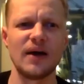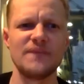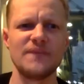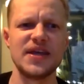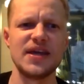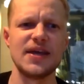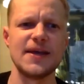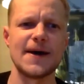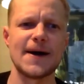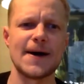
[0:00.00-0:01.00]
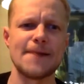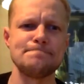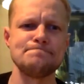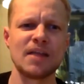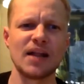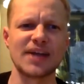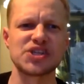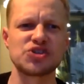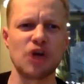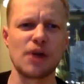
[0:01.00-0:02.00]
of the um, like
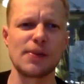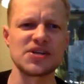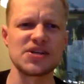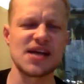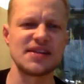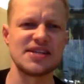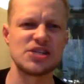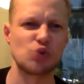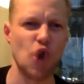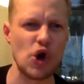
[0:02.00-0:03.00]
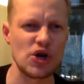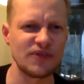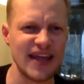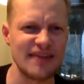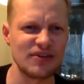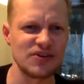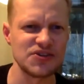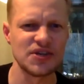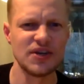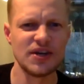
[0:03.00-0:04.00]
Starburst had these rogue
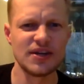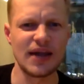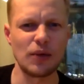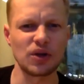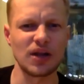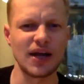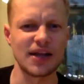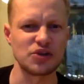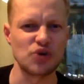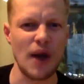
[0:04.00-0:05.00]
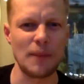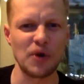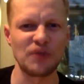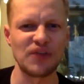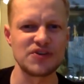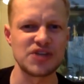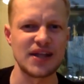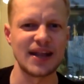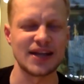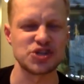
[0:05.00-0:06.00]
flavors that were like the tropical flavors, and they
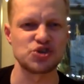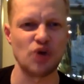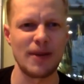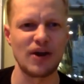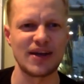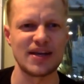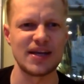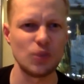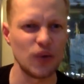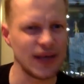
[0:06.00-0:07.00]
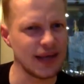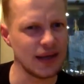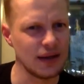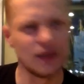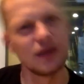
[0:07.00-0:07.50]
had like a strawberry kiwi.